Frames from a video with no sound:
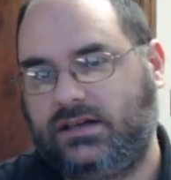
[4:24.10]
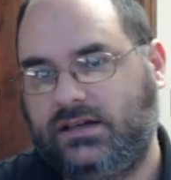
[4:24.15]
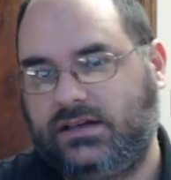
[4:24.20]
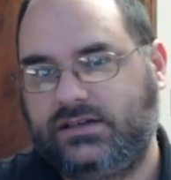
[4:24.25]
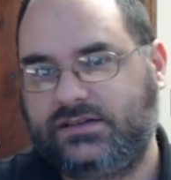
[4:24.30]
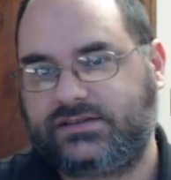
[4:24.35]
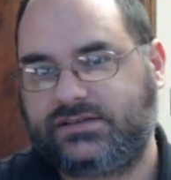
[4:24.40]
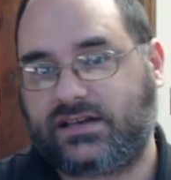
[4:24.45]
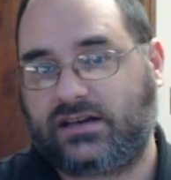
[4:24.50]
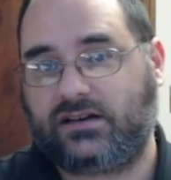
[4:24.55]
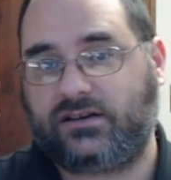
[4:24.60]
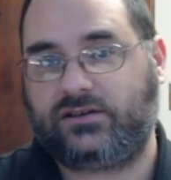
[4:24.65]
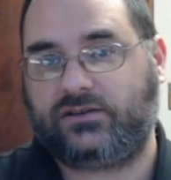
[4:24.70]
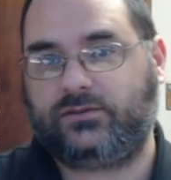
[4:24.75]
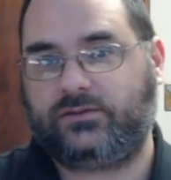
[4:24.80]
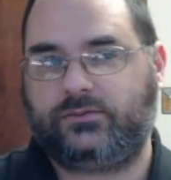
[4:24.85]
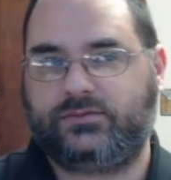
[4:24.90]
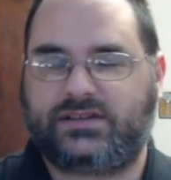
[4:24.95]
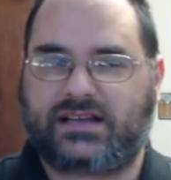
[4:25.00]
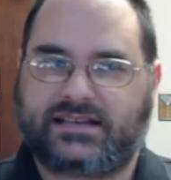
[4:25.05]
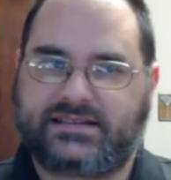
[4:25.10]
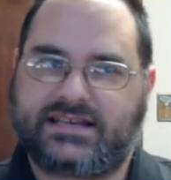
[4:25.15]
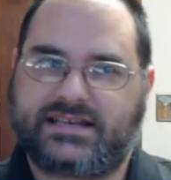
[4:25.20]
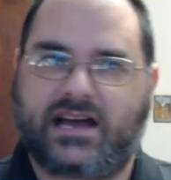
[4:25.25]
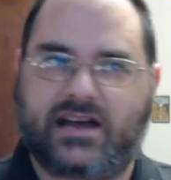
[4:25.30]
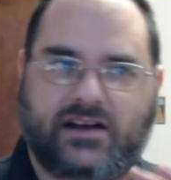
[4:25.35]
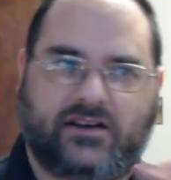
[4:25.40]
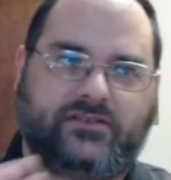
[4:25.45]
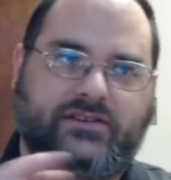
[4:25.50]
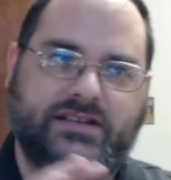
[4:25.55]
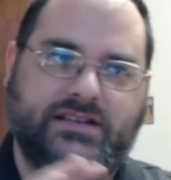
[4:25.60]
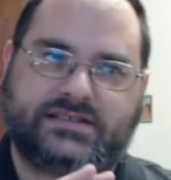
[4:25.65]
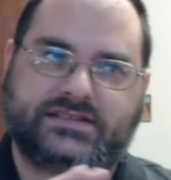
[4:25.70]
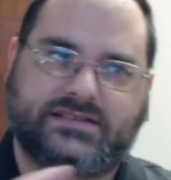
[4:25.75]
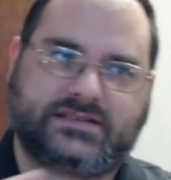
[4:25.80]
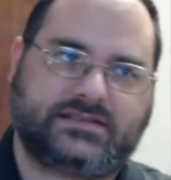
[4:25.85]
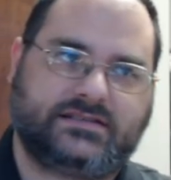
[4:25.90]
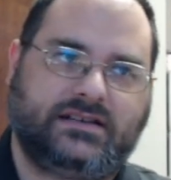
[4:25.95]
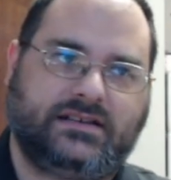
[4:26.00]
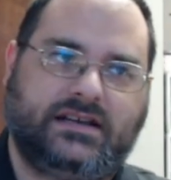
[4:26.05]
So that's how
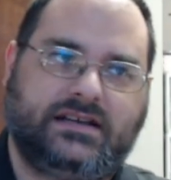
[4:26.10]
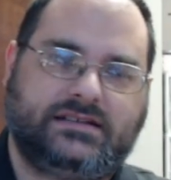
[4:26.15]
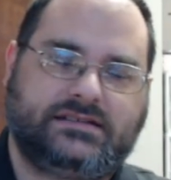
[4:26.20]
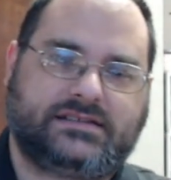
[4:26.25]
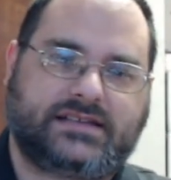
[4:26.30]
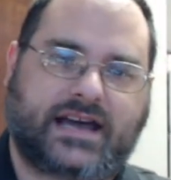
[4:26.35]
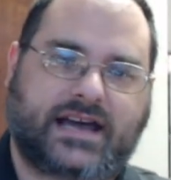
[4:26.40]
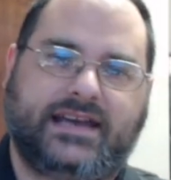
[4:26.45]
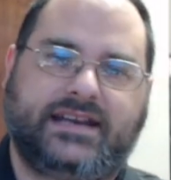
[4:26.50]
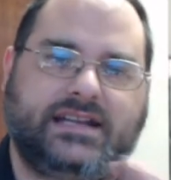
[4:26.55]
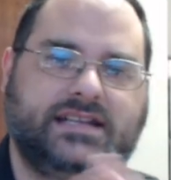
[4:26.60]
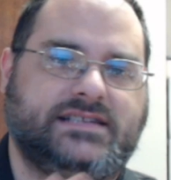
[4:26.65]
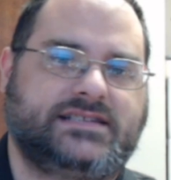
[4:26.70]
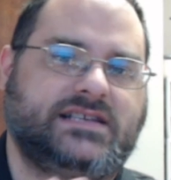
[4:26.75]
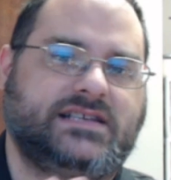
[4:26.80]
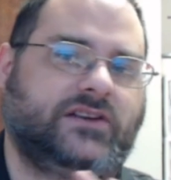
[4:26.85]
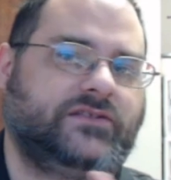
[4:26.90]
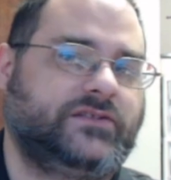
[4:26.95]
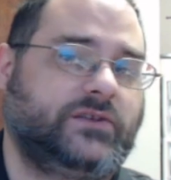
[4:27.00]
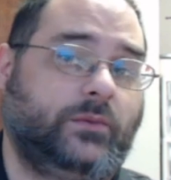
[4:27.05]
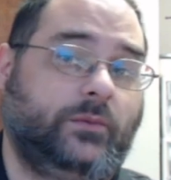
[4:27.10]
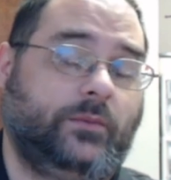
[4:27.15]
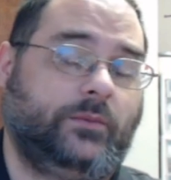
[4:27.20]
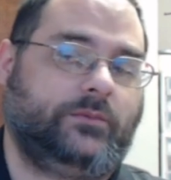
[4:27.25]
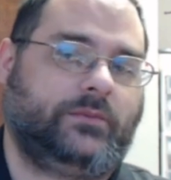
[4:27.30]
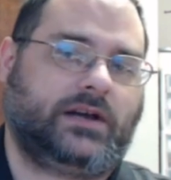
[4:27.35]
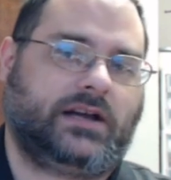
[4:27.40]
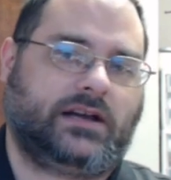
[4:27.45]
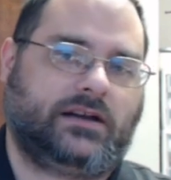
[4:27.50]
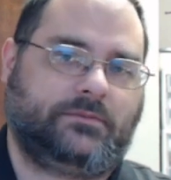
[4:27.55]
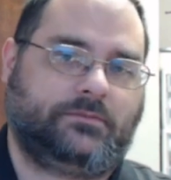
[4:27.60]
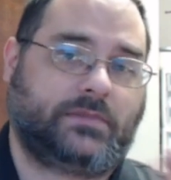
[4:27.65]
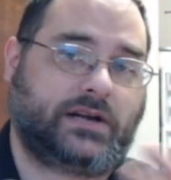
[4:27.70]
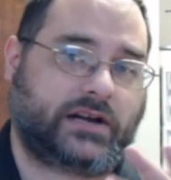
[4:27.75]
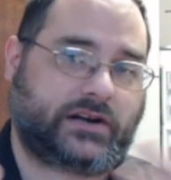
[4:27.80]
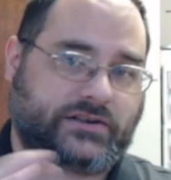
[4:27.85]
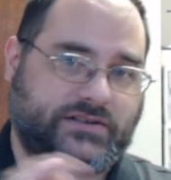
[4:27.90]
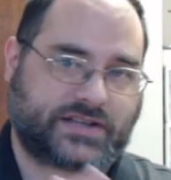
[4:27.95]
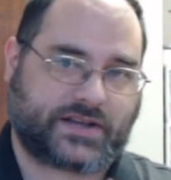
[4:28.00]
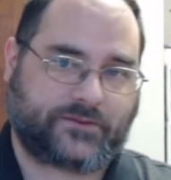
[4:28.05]
it's tied itself to um,
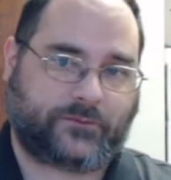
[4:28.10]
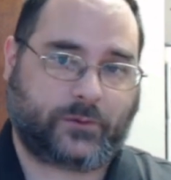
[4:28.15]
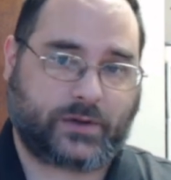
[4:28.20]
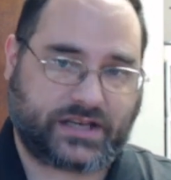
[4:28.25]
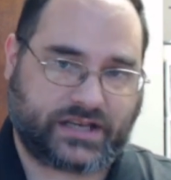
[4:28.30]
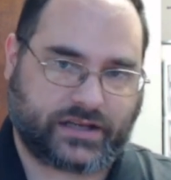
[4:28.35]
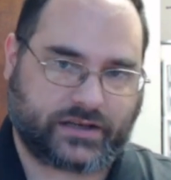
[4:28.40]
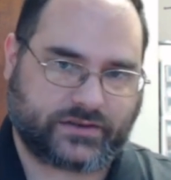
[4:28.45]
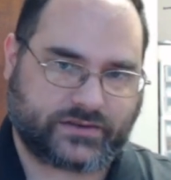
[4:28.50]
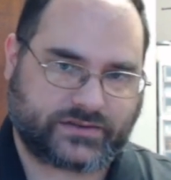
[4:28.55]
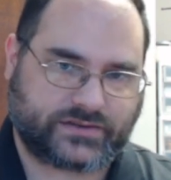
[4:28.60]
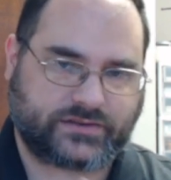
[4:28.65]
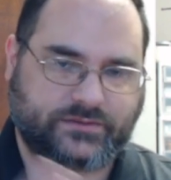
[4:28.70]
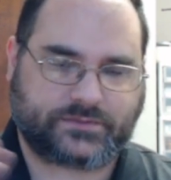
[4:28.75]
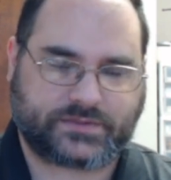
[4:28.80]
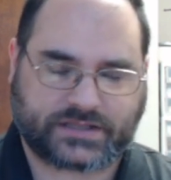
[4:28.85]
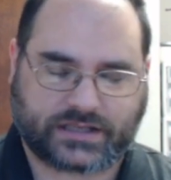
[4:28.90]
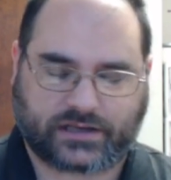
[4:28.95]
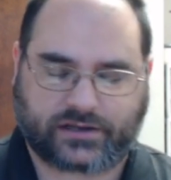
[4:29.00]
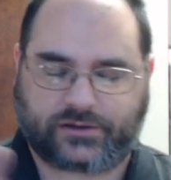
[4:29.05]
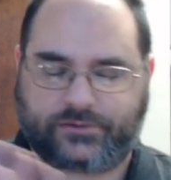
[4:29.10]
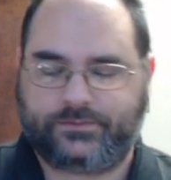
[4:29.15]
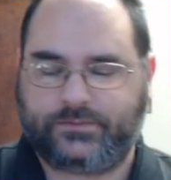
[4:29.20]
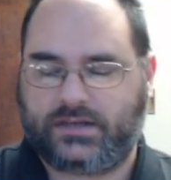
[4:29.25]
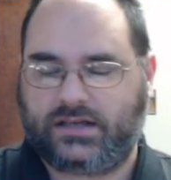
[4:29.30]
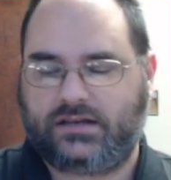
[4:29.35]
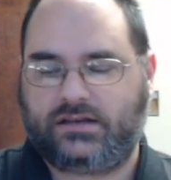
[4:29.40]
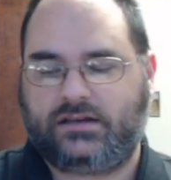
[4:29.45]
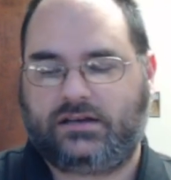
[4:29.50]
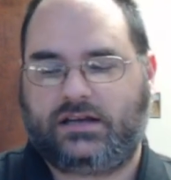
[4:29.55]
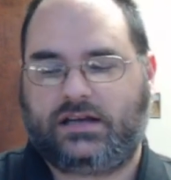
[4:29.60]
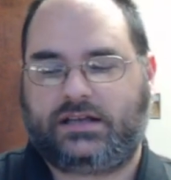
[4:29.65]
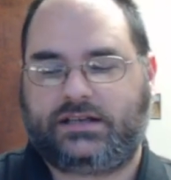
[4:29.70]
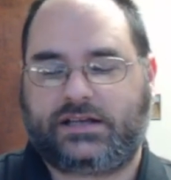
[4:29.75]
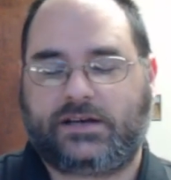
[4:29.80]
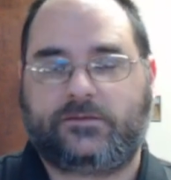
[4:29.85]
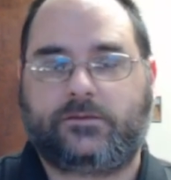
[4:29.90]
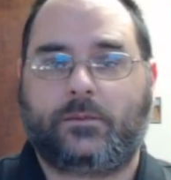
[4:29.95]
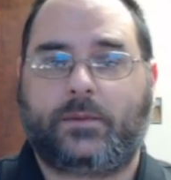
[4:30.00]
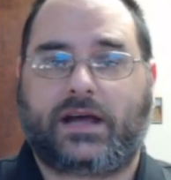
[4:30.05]
Microsoft Windows. So
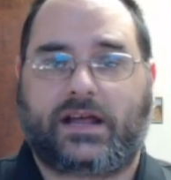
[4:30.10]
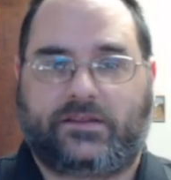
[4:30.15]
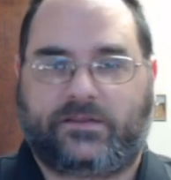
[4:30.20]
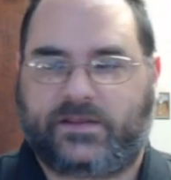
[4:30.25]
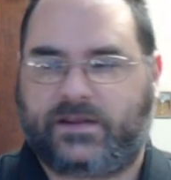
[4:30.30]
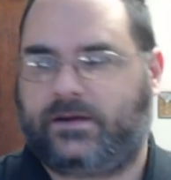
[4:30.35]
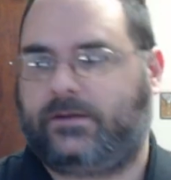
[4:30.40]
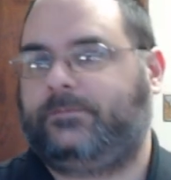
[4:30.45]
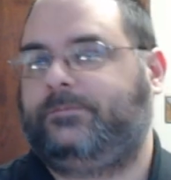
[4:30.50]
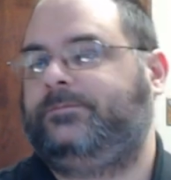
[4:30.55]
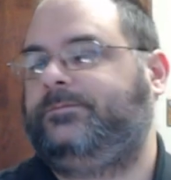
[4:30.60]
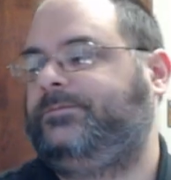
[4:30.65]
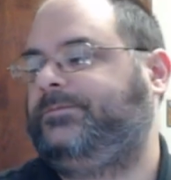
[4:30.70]
enough about them.